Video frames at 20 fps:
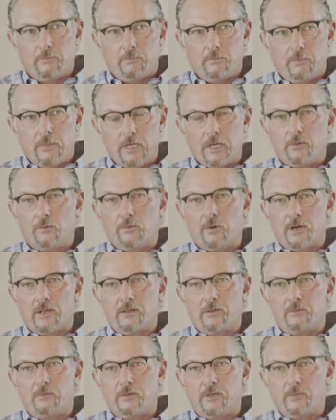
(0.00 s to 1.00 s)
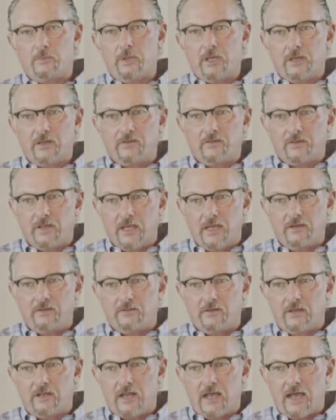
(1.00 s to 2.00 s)
know, one of the biggest things
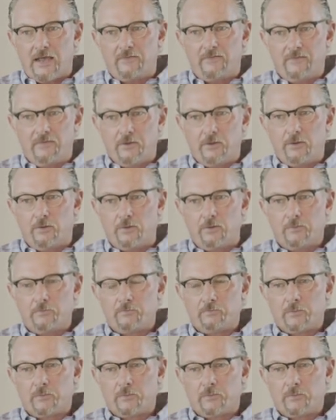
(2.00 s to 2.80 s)
that I feel